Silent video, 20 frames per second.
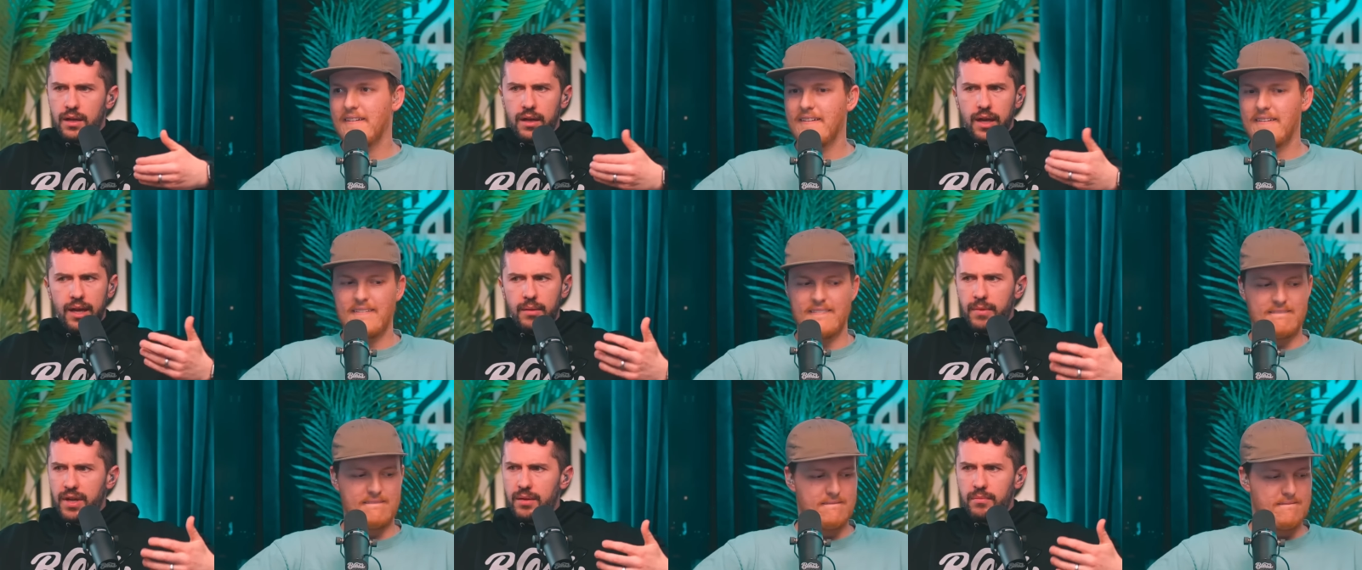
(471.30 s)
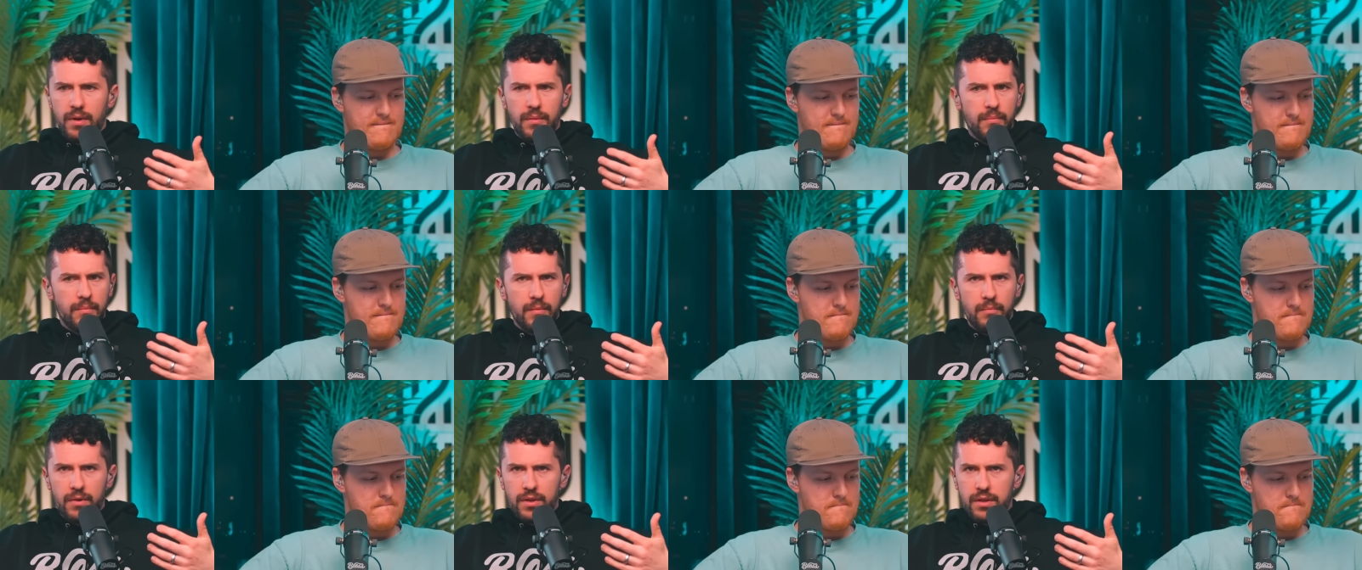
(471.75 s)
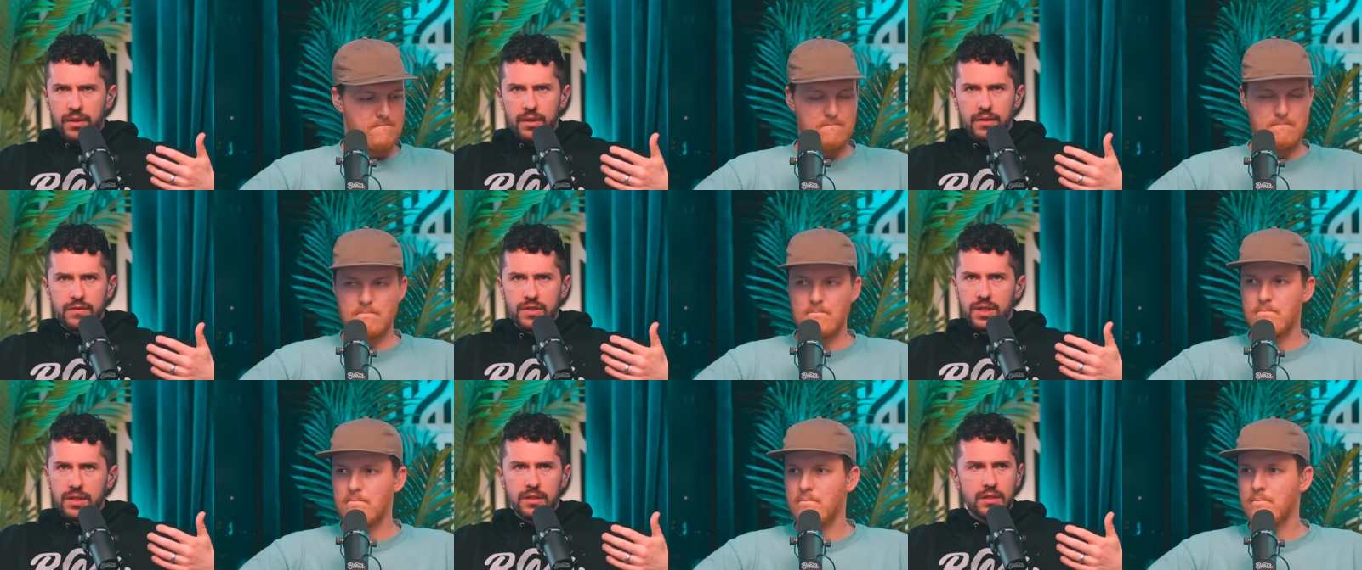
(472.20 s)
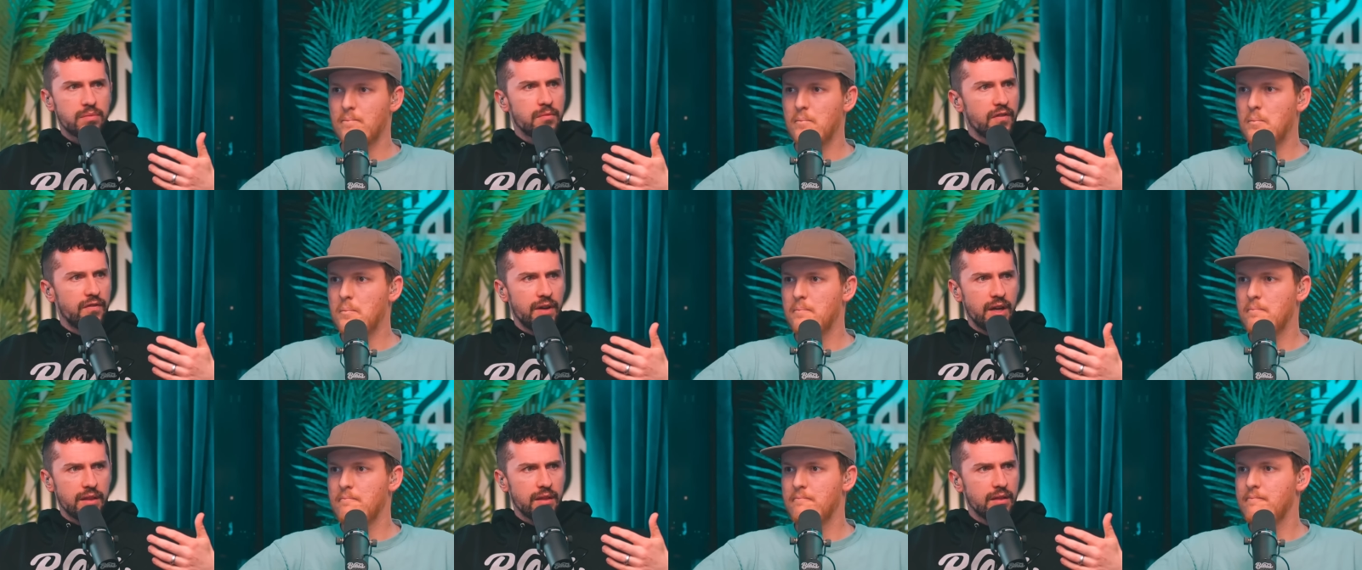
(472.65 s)
Speaker 1: hey man, my mother loved Jesus, my
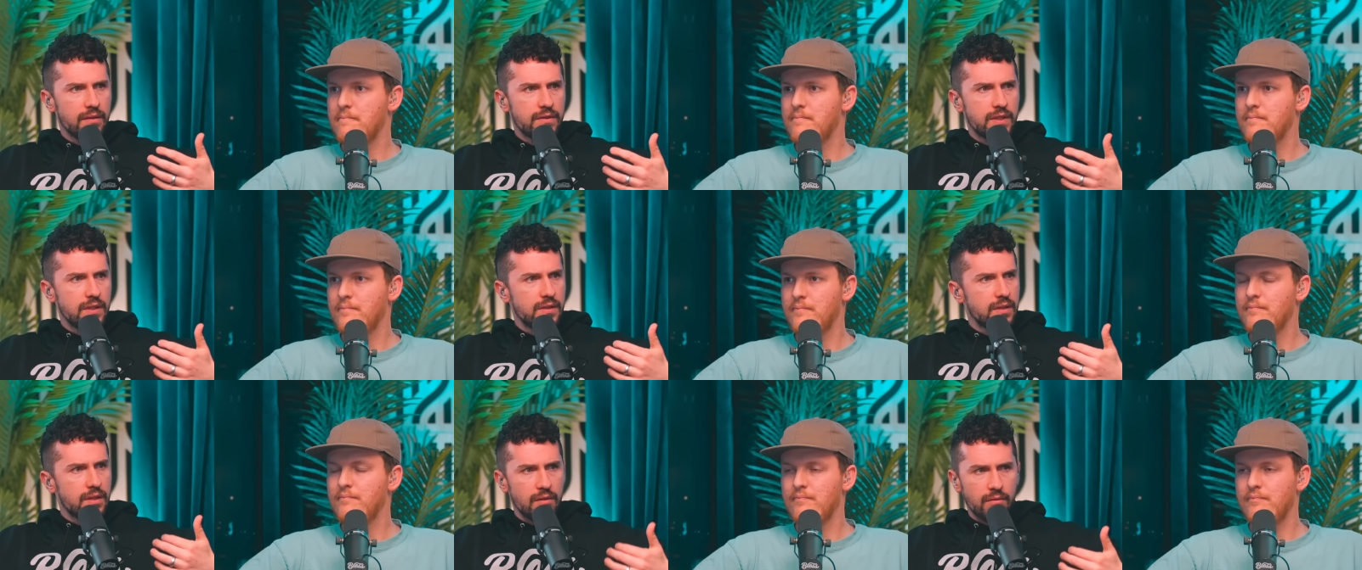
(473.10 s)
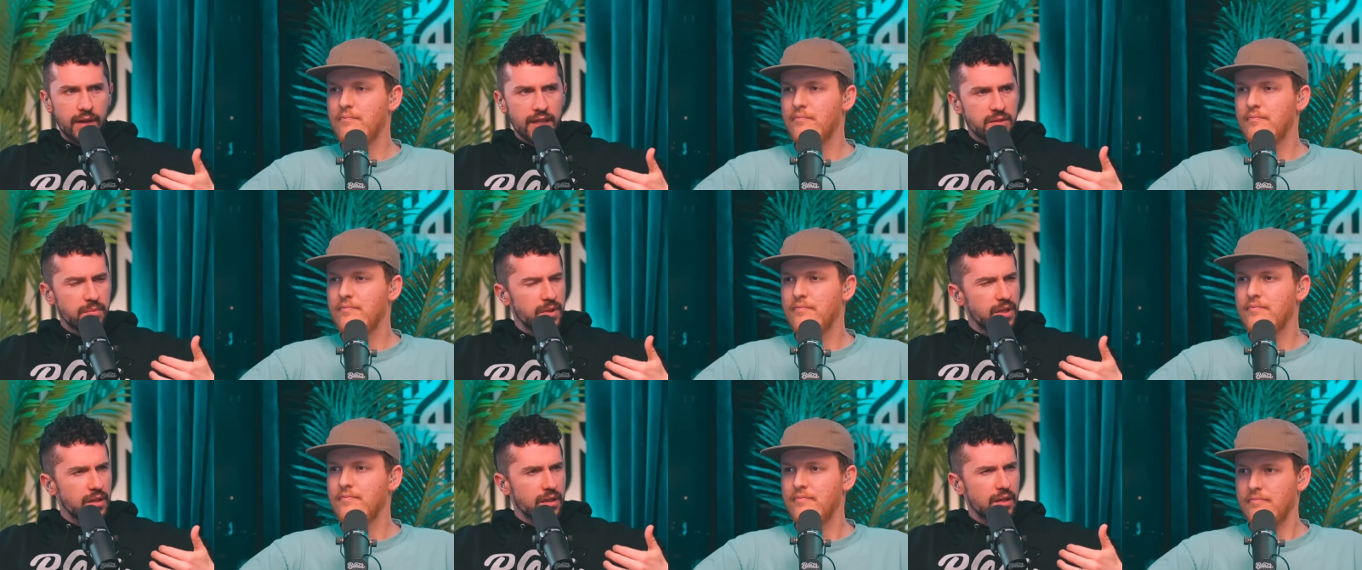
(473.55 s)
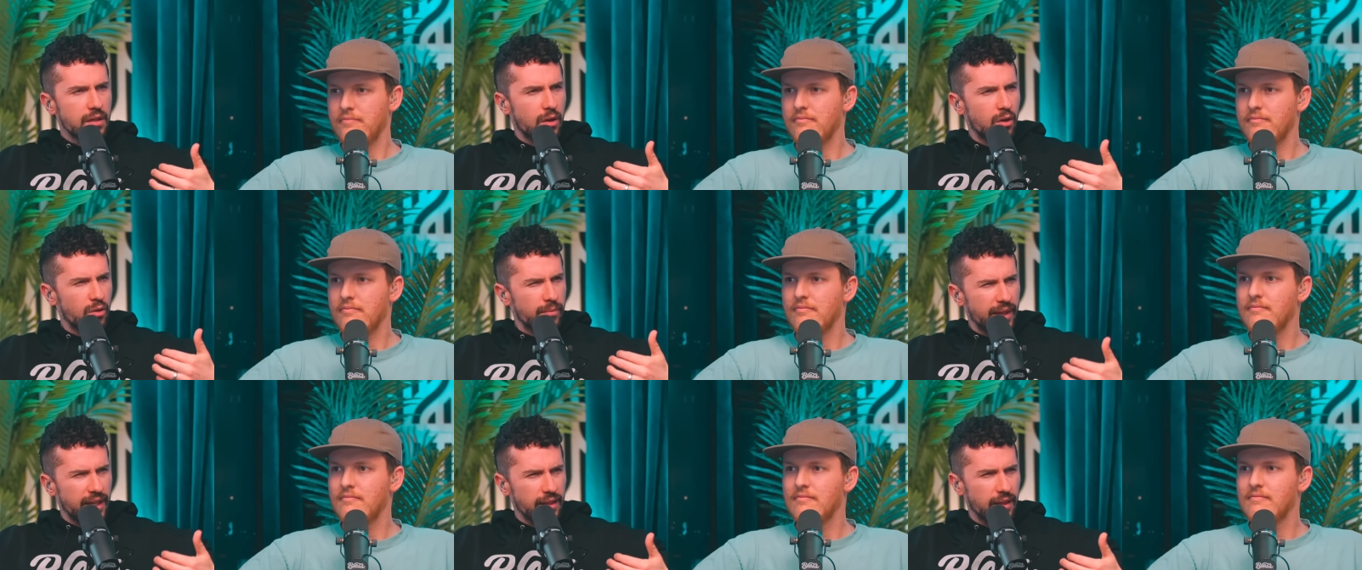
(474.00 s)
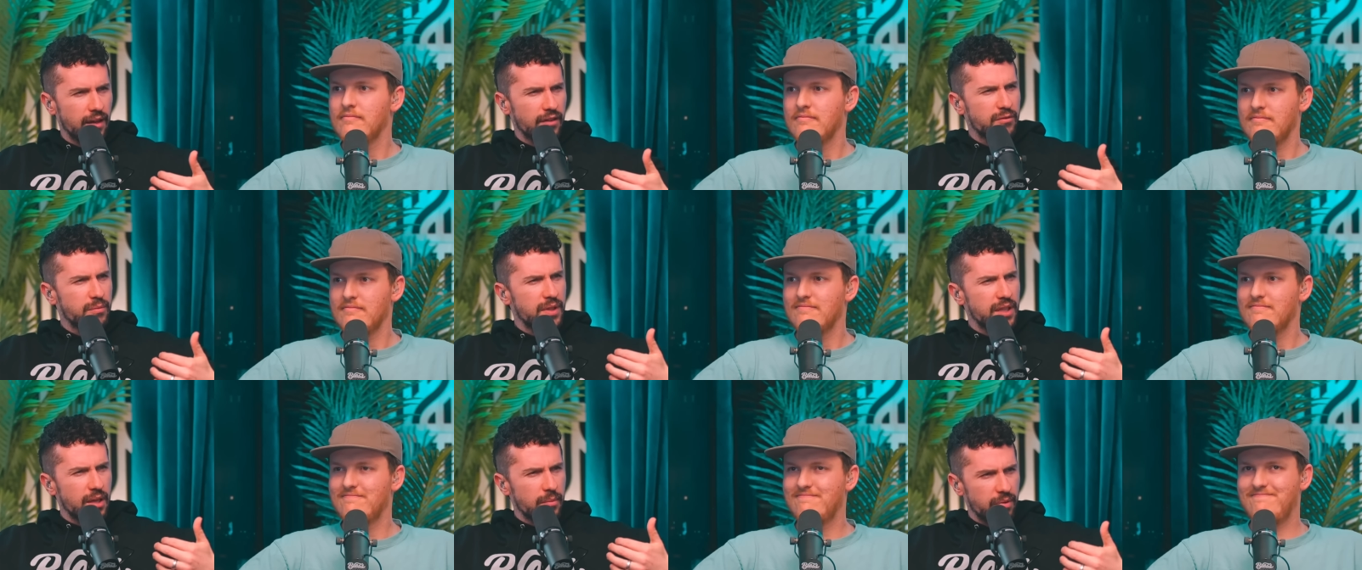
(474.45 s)
father loved Jesus. They raised me in a good home. They
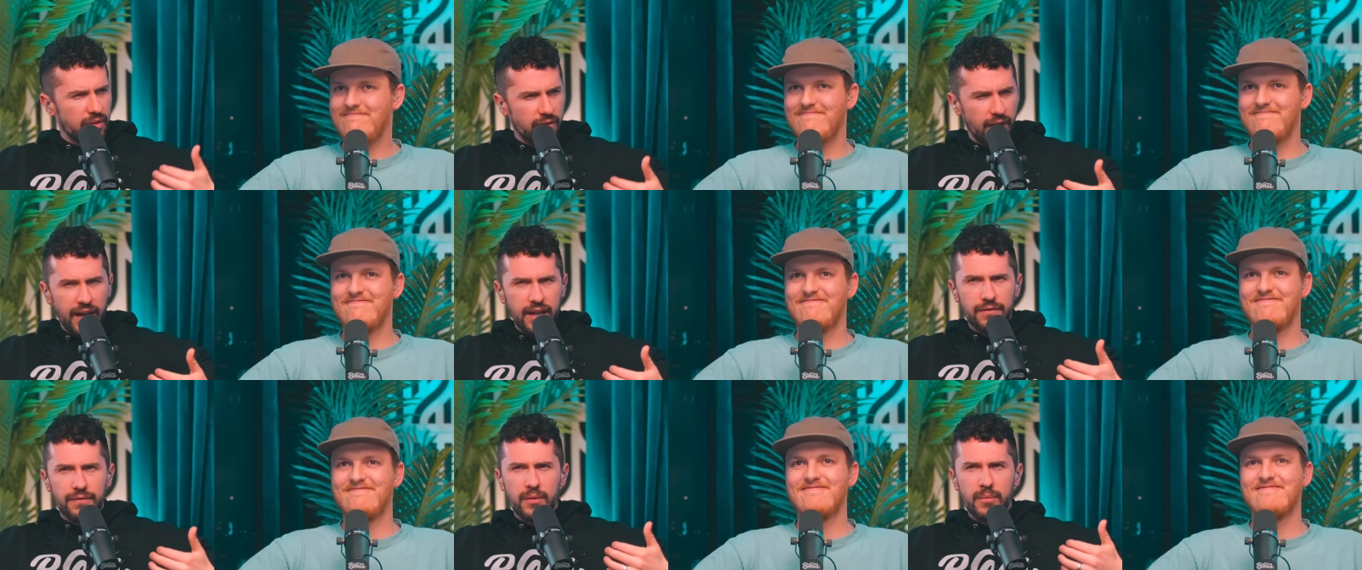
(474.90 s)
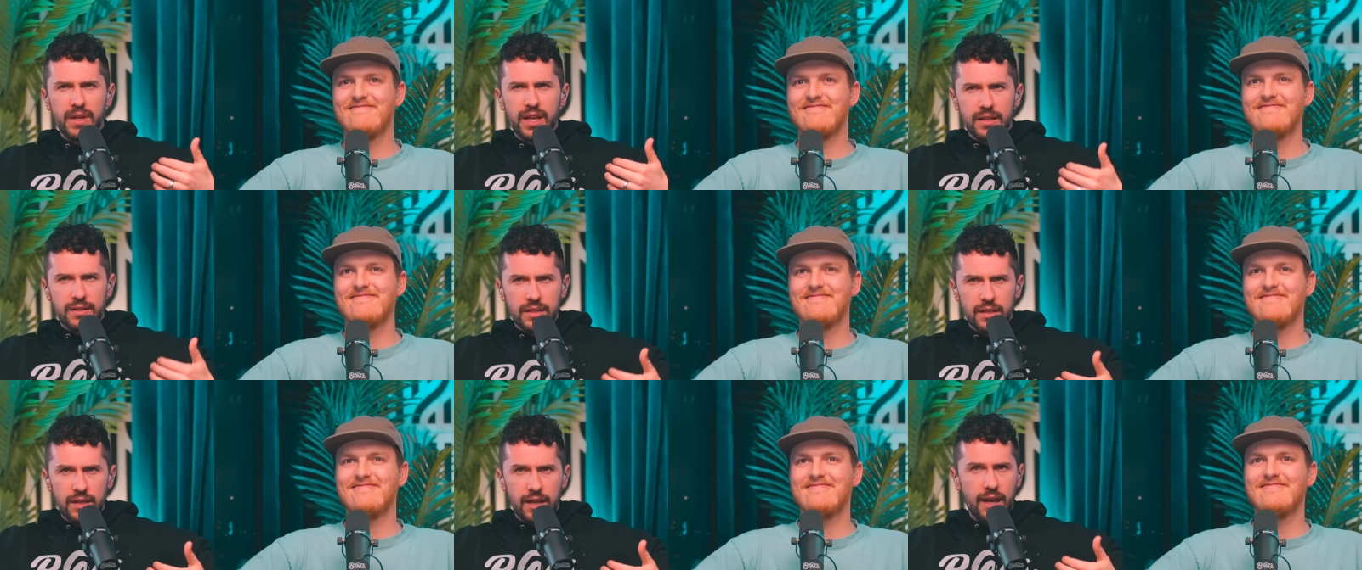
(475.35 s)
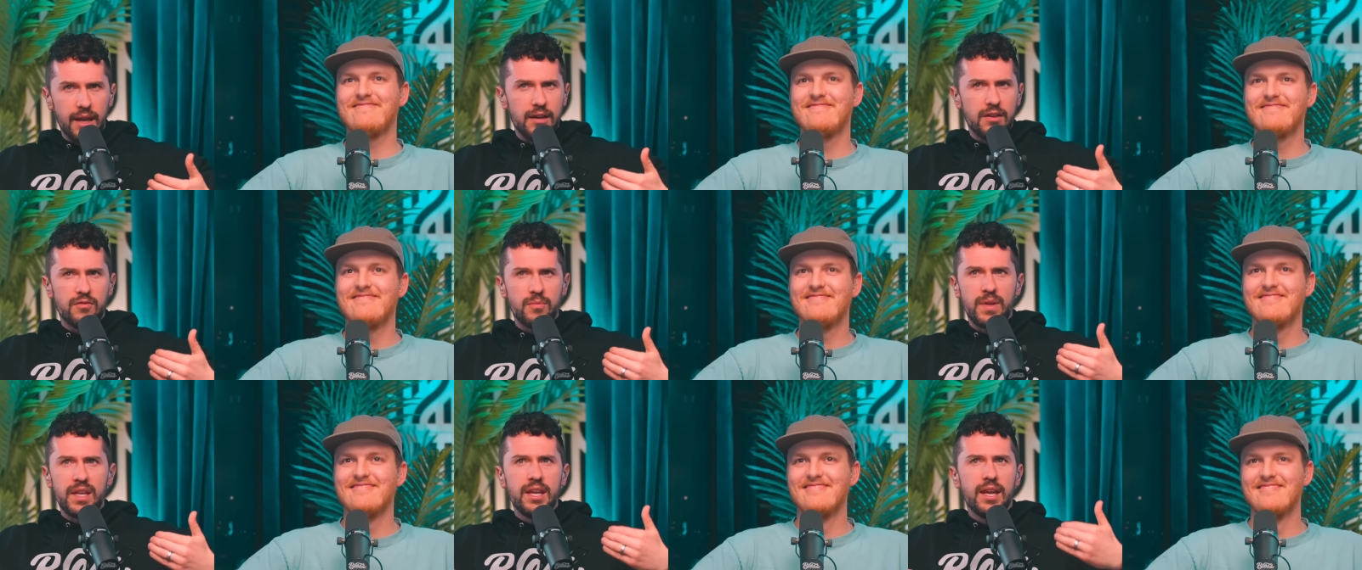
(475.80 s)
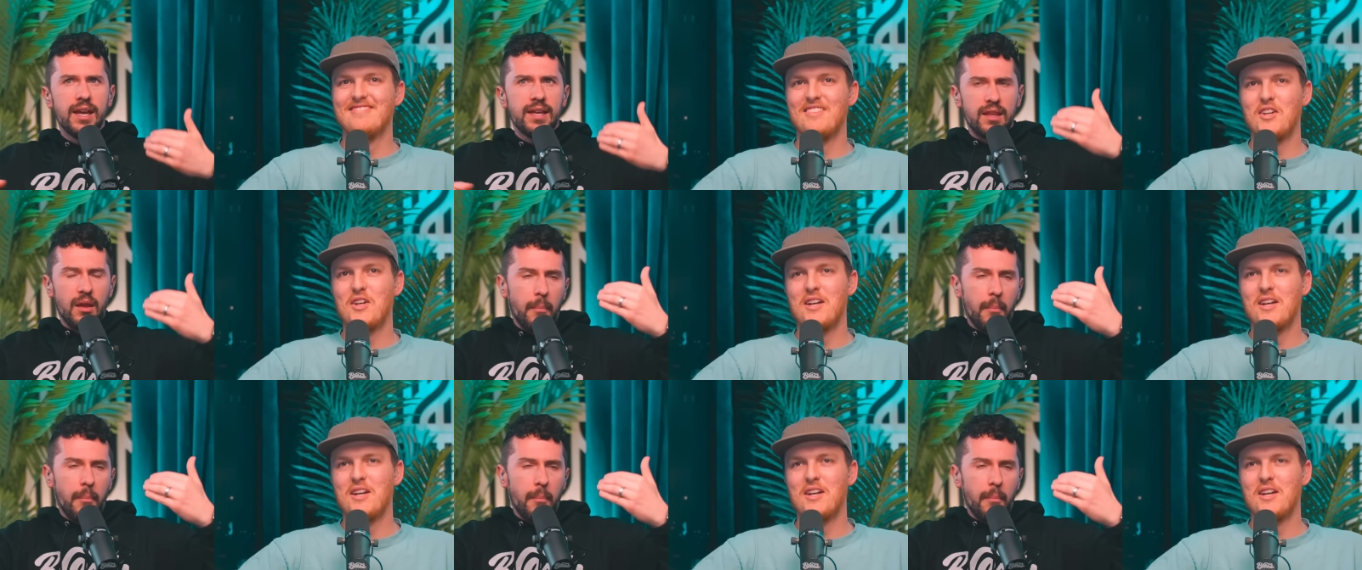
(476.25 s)
loved me. They provided for me. They took care of me.